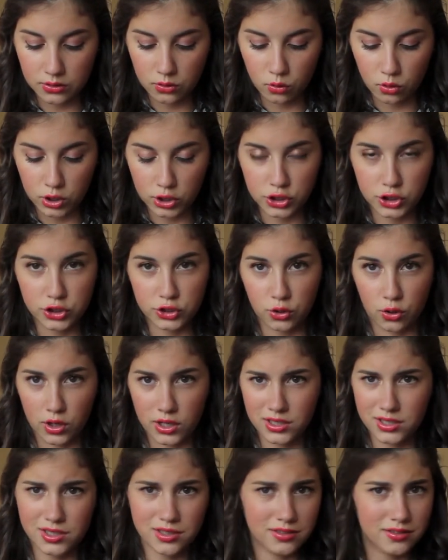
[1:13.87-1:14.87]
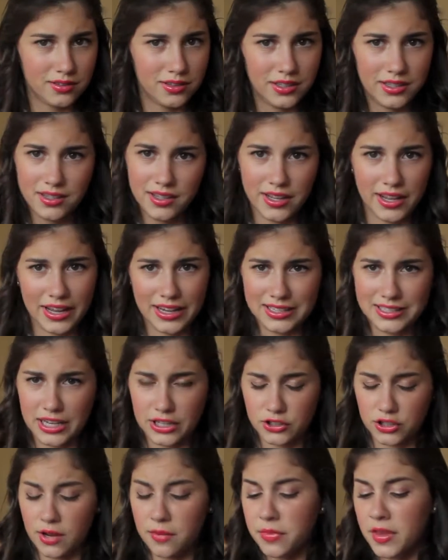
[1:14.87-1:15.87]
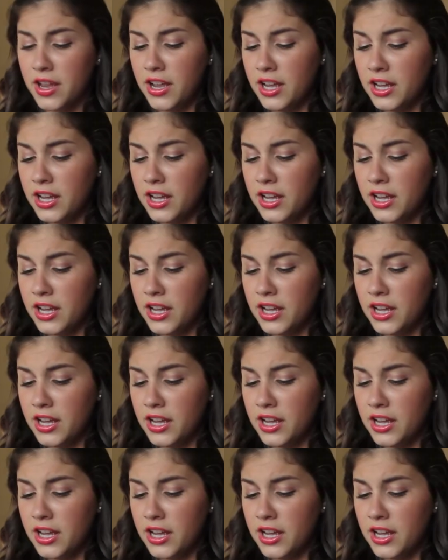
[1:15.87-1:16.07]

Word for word: or short, etc.